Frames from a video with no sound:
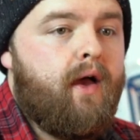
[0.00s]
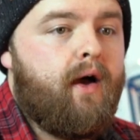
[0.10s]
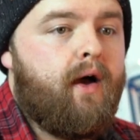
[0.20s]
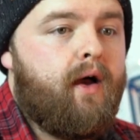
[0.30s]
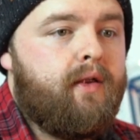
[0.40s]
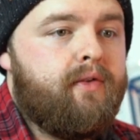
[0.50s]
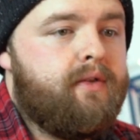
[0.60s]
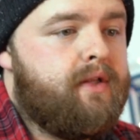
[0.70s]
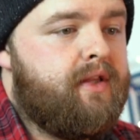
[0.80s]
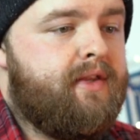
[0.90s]

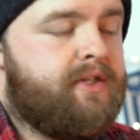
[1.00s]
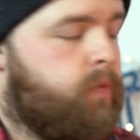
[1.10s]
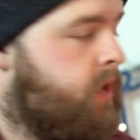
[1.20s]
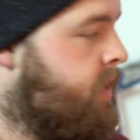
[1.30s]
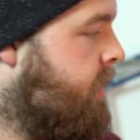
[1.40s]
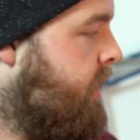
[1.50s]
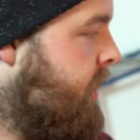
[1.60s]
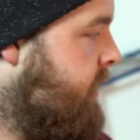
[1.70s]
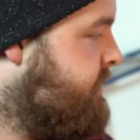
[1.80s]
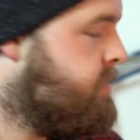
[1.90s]
And this week
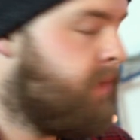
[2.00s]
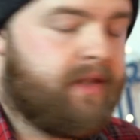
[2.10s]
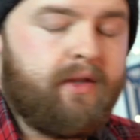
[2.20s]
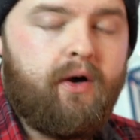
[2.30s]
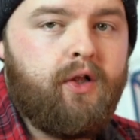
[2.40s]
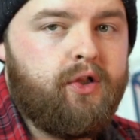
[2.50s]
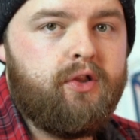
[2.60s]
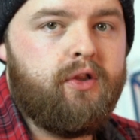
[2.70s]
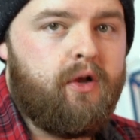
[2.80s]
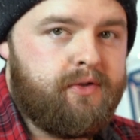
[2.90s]
I've spent a
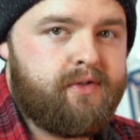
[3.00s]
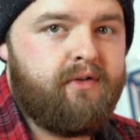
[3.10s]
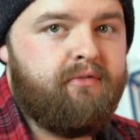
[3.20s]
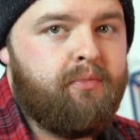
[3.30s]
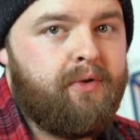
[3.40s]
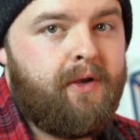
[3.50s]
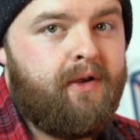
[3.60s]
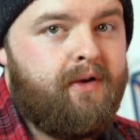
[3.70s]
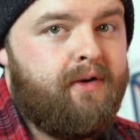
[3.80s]
lot of money.